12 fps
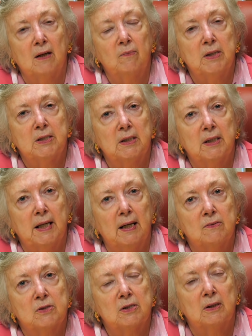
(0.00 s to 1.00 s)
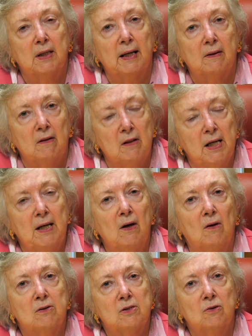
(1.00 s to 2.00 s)
and I went to the council and they
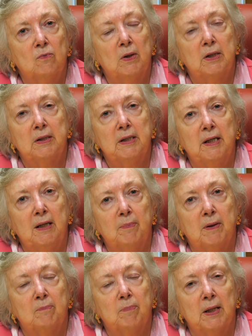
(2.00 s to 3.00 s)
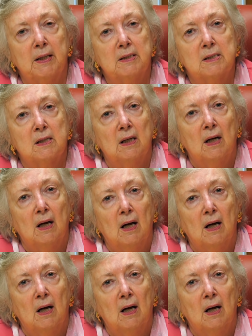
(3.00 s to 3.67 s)
also wanted to keep in place.